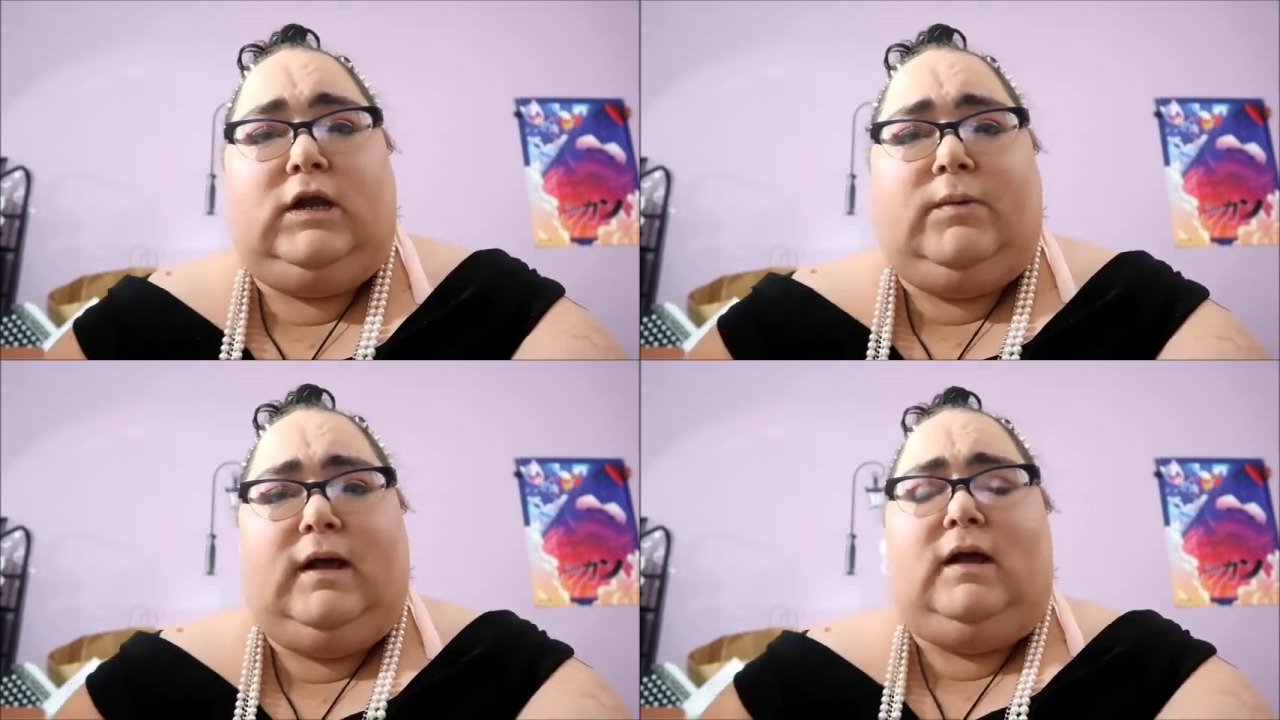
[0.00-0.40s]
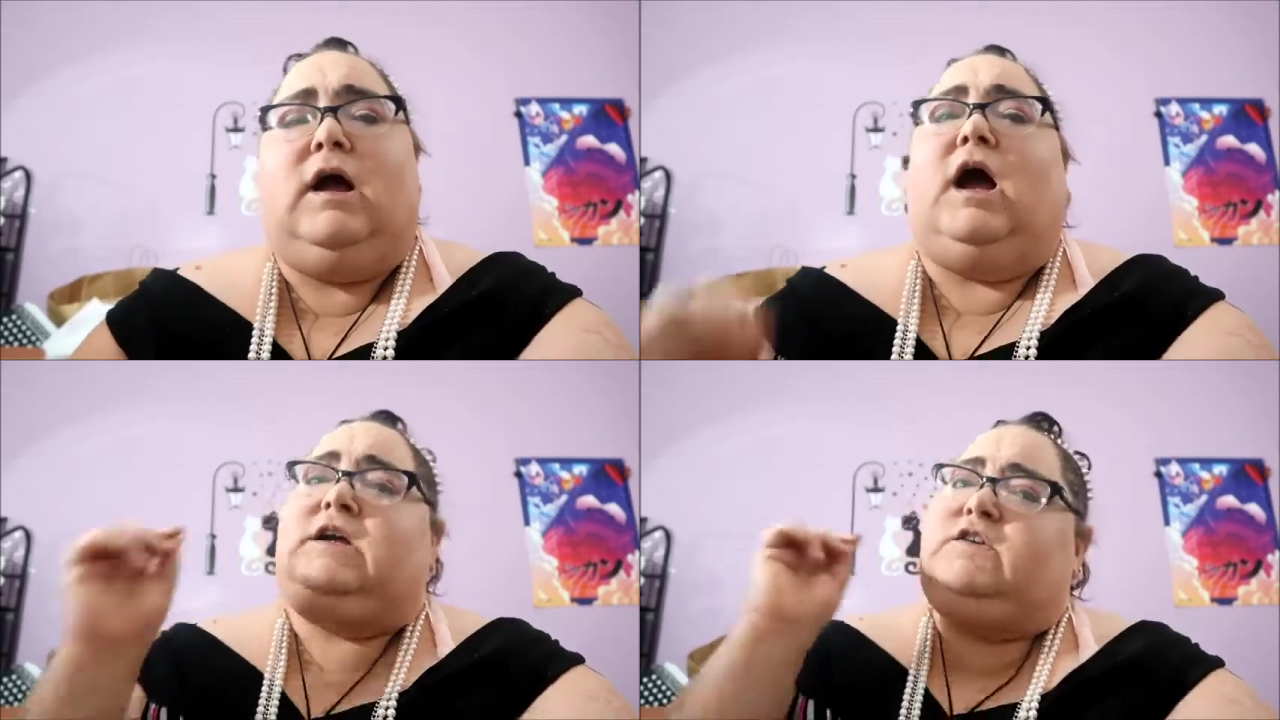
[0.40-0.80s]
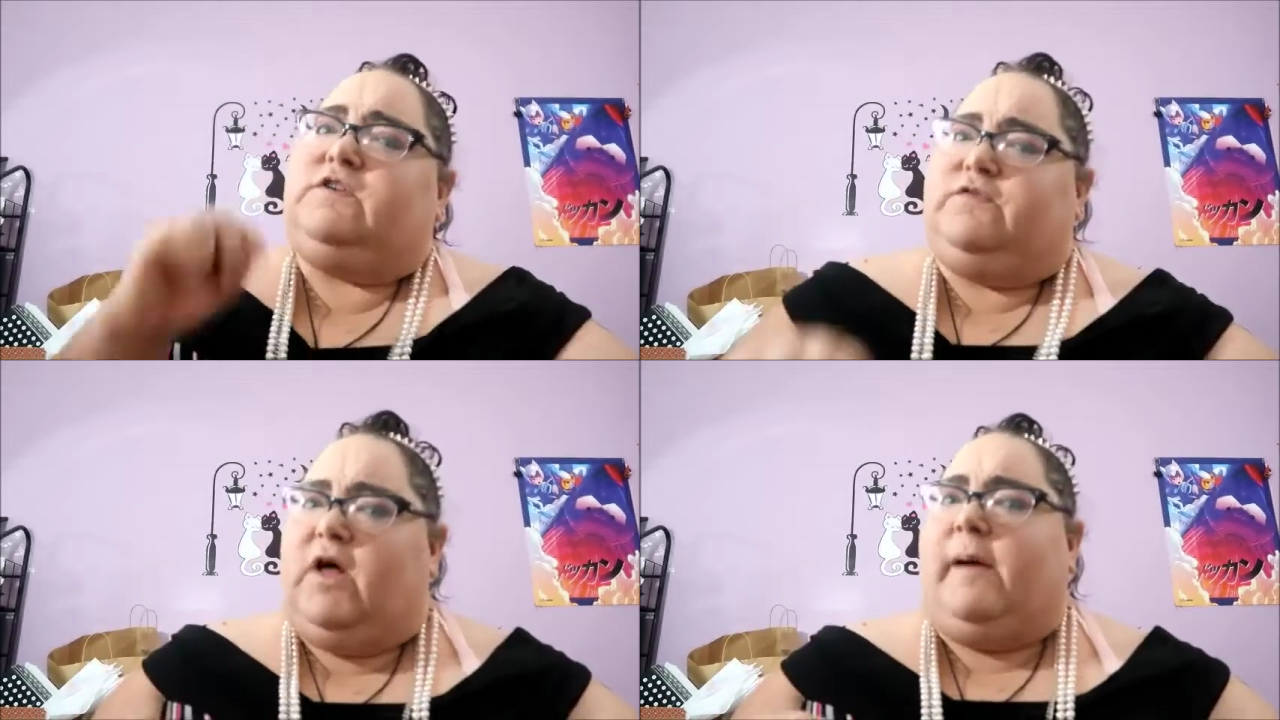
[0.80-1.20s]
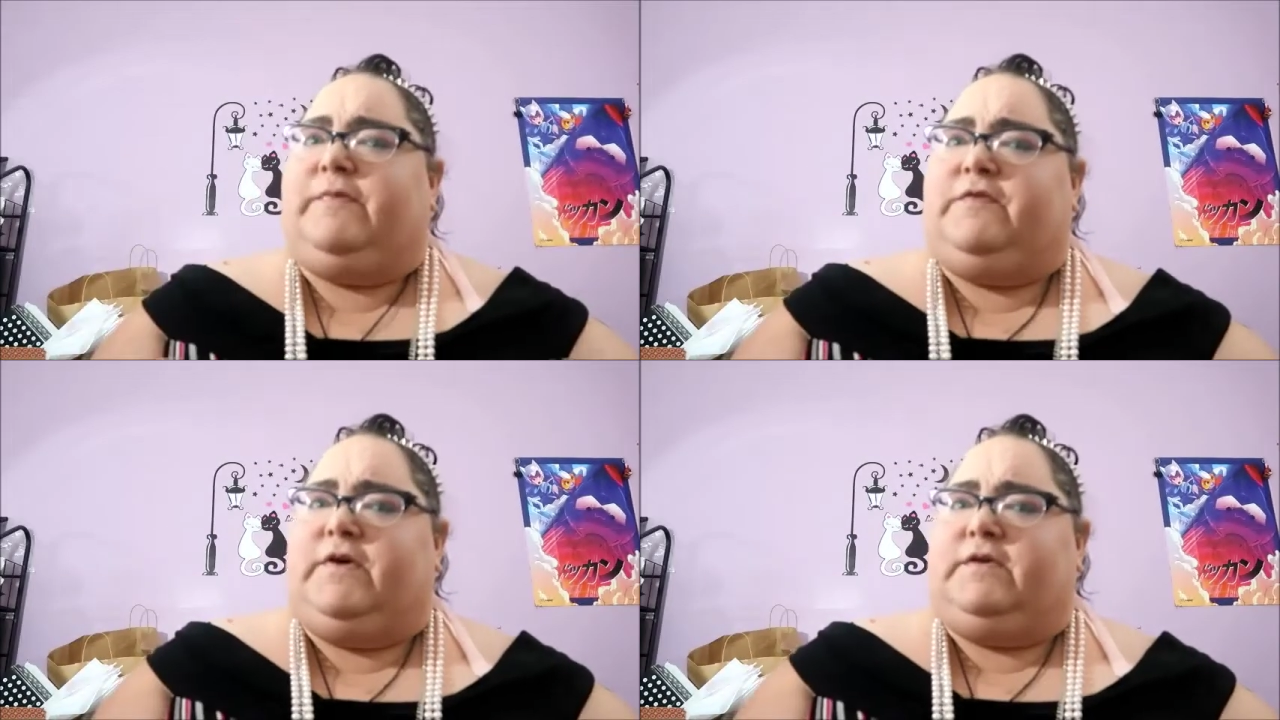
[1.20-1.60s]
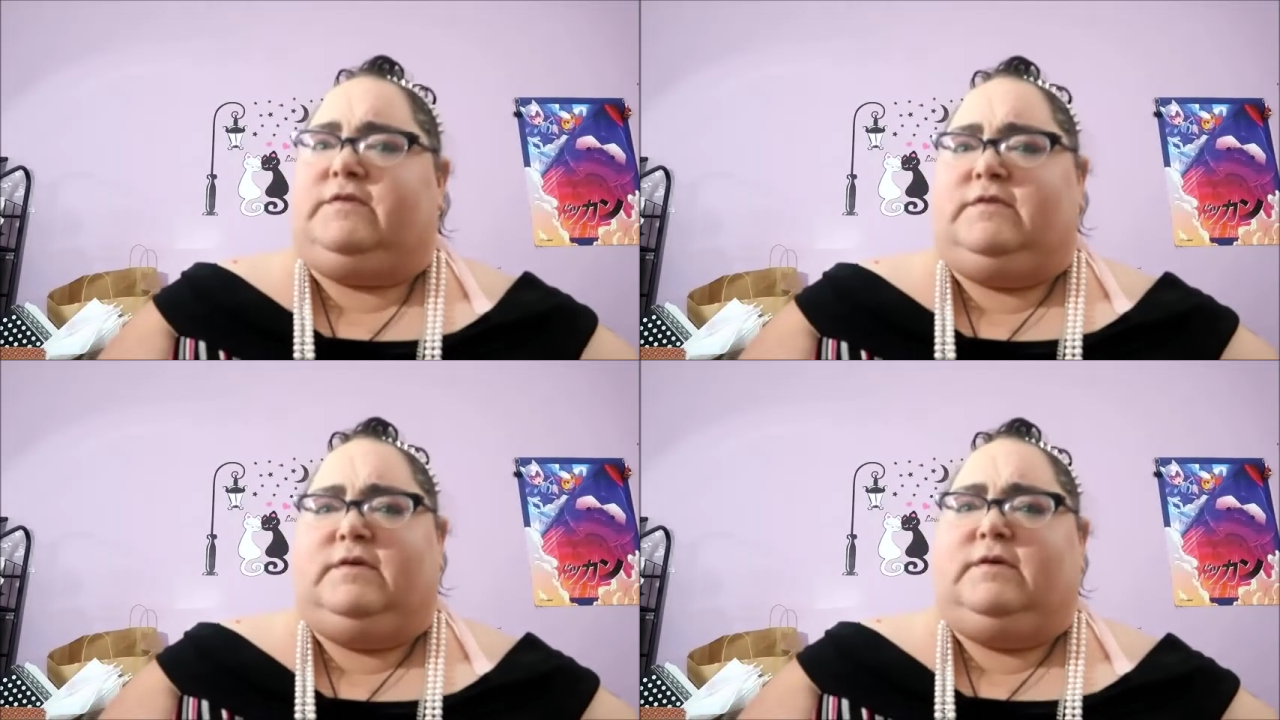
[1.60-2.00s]
you know what? I'm going to do the flops
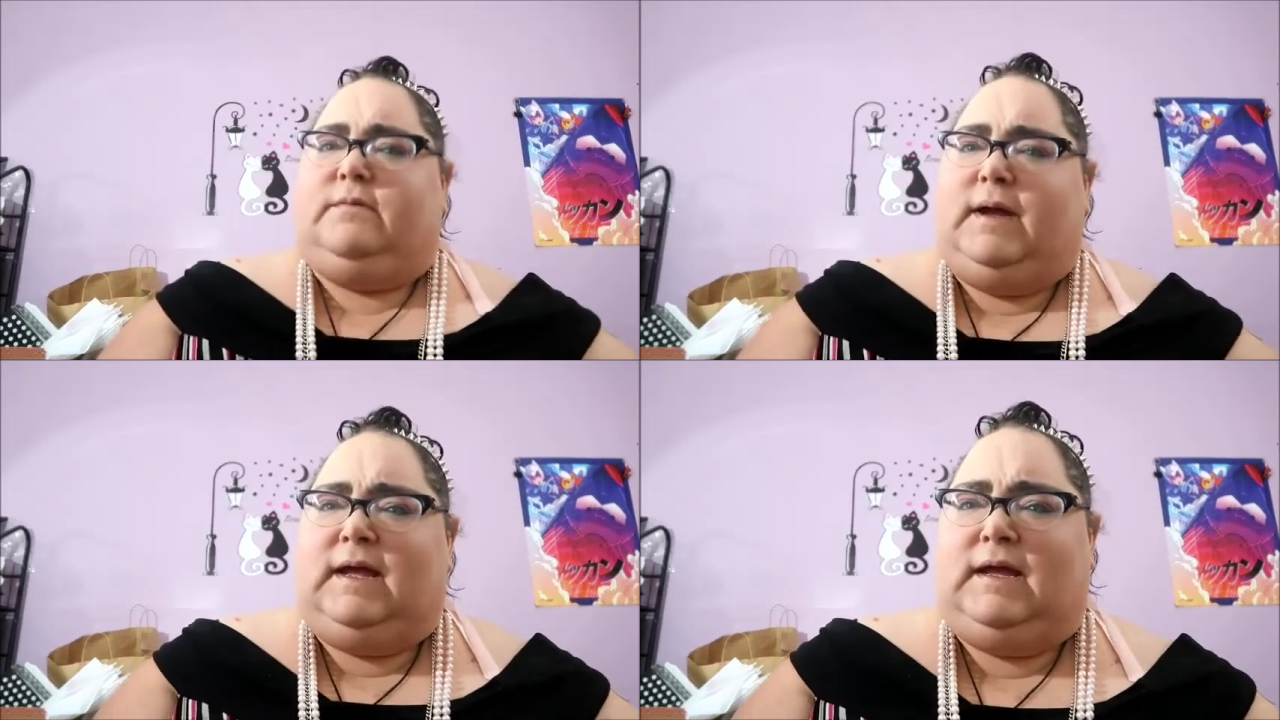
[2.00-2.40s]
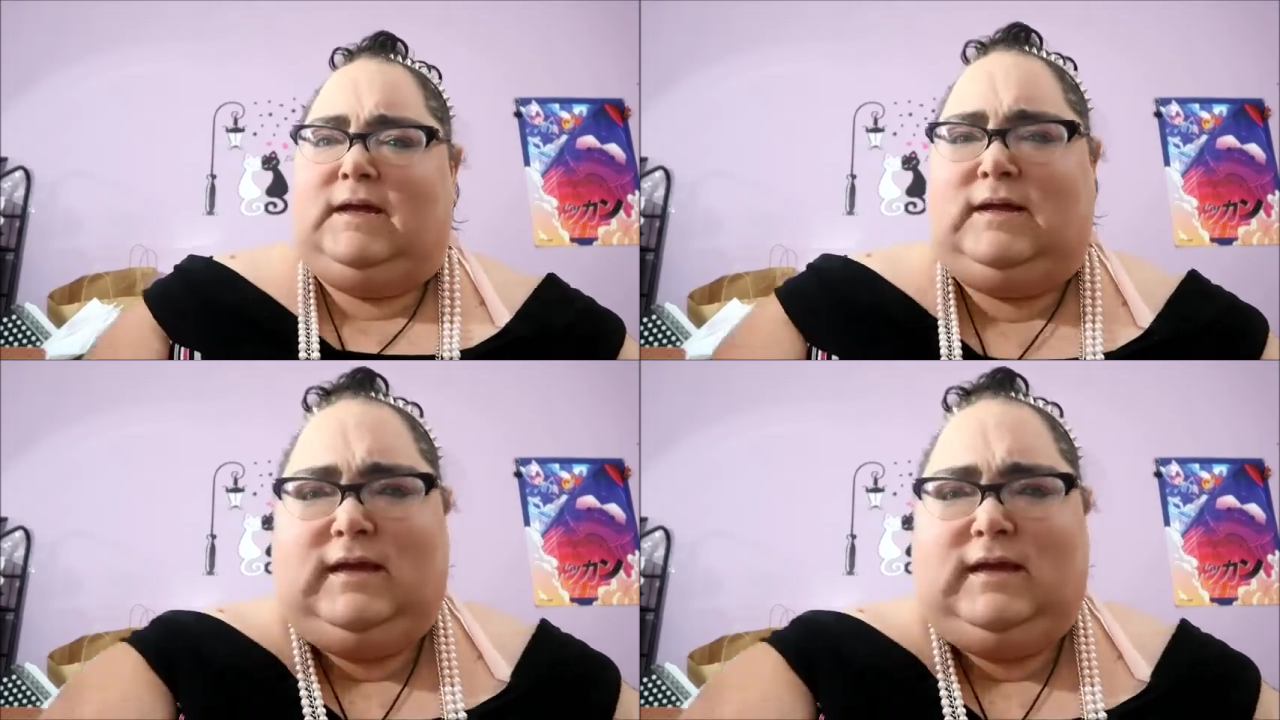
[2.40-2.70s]
first, right?